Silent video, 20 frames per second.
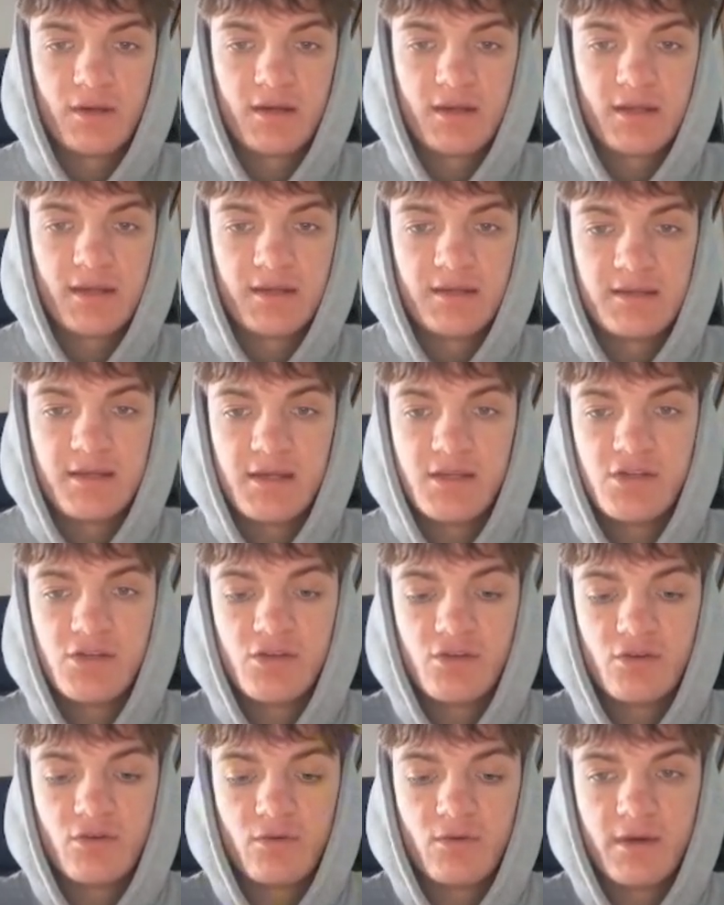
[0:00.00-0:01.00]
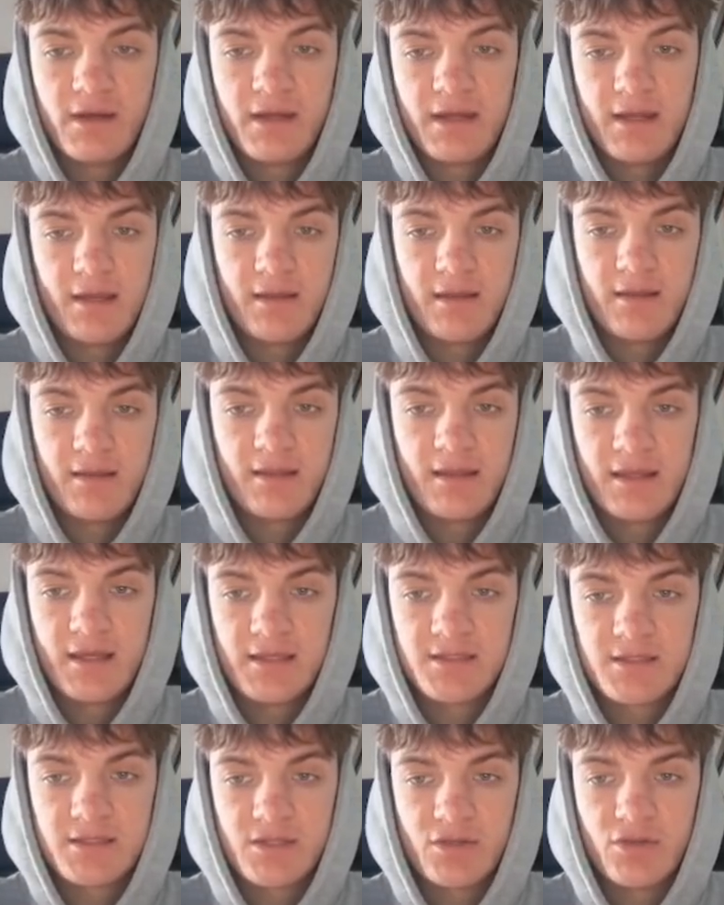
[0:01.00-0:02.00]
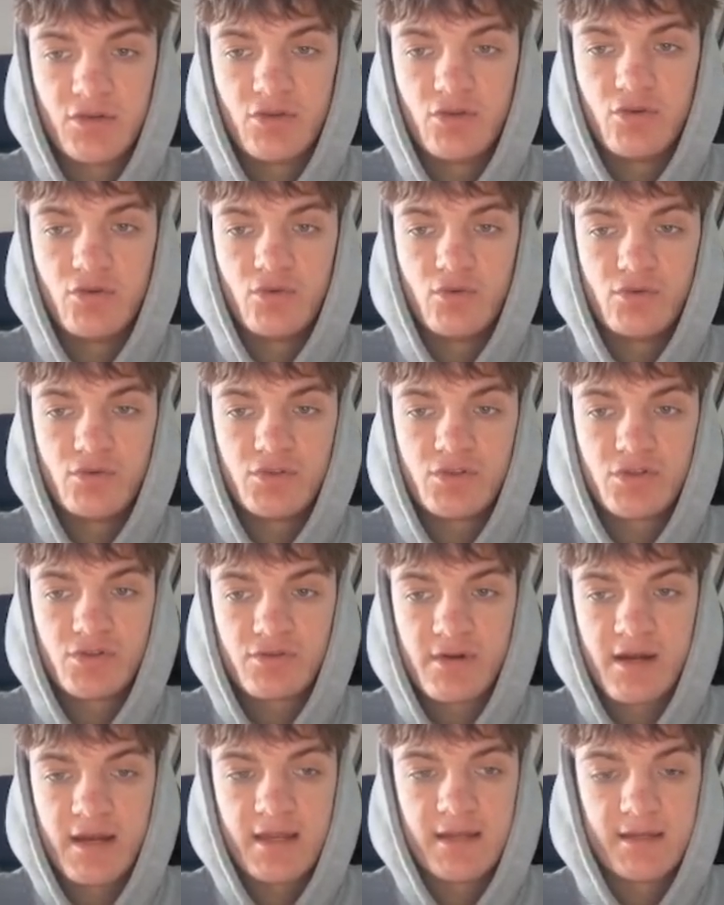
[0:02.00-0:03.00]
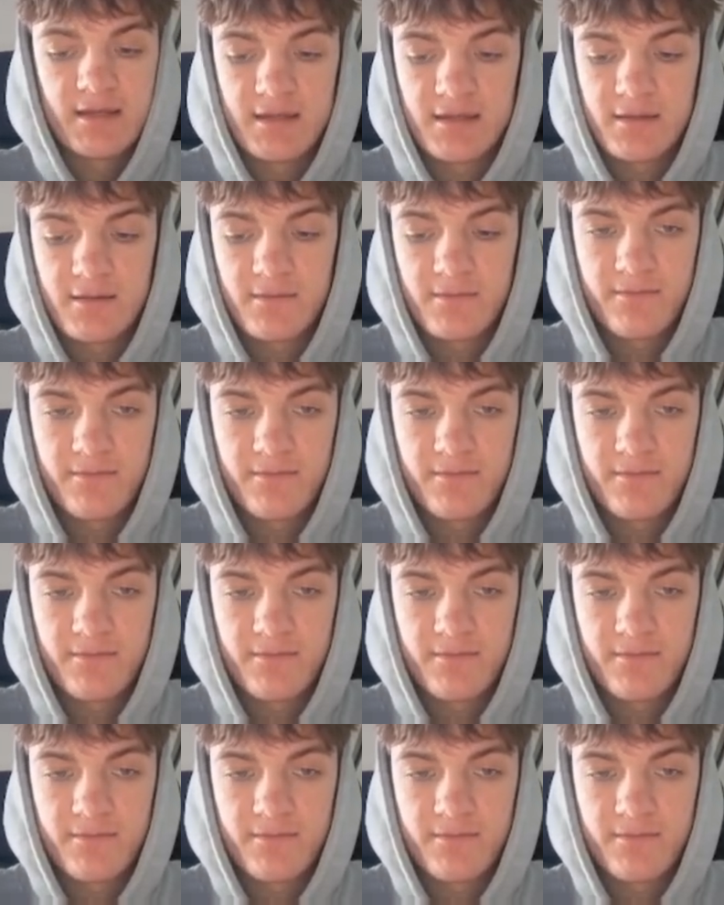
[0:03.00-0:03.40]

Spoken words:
continue in this new trend?